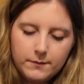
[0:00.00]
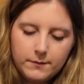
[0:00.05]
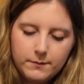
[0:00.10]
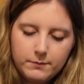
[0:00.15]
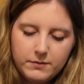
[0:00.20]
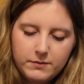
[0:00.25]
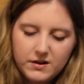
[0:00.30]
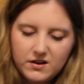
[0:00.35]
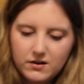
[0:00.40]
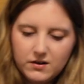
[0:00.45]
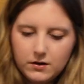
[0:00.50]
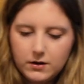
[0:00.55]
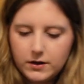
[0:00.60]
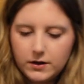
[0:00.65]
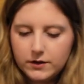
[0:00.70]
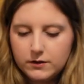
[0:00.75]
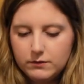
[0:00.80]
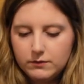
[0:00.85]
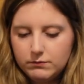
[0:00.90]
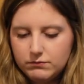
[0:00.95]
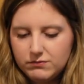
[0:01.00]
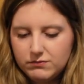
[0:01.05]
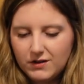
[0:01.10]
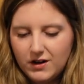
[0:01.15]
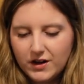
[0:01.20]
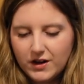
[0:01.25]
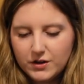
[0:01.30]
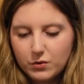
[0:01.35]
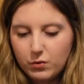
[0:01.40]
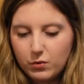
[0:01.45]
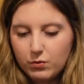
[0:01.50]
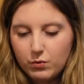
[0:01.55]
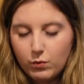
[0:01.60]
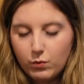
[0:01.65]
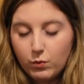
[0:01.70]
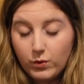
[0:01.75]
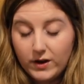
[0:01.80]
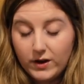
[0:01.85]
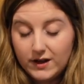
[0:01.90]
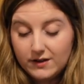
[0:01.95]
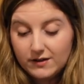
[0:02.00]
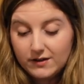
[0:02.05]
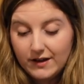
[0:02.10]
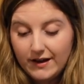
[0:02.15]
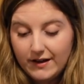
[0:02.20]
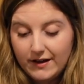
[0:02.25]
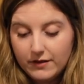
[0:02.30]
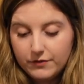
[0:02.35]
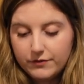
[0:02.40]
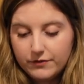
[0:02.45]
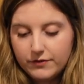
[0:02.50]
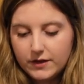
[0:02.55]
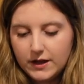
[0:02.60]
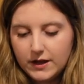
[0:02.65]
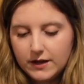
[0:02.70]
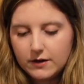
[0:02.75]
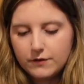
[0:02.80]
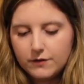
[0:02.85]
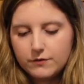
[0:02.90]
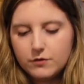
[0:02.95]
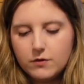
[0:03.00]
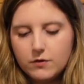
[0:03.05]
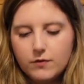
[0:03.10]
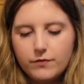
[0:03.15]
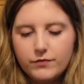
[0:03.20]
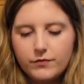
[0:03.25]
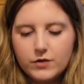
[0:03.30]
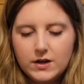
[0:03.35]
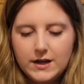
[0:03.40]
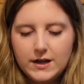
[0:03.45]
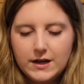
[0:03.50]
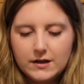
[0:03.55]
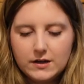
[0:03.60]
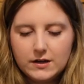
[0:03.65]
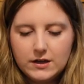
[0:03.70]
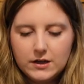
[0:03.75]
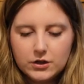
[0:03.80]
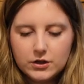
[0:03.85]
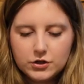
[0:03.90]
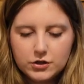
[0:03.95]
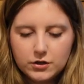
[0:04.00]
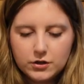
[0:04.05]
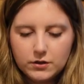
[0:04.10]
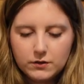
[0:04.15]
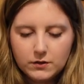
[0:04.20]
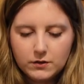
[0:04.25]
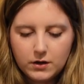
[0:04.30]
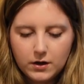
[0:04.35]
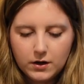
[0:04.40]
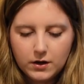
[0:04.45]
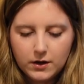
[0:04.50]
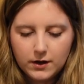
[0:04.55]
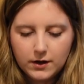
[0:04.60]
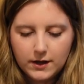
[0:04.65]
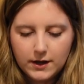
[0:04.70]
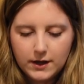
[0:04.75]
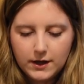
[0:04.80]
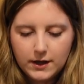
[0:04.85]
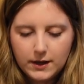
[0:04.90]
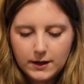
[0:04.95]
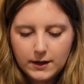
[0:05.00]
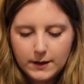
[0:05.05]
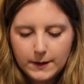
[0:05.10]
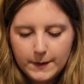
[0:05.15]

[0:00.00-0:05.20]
but I always have, and I've not really had an issue. My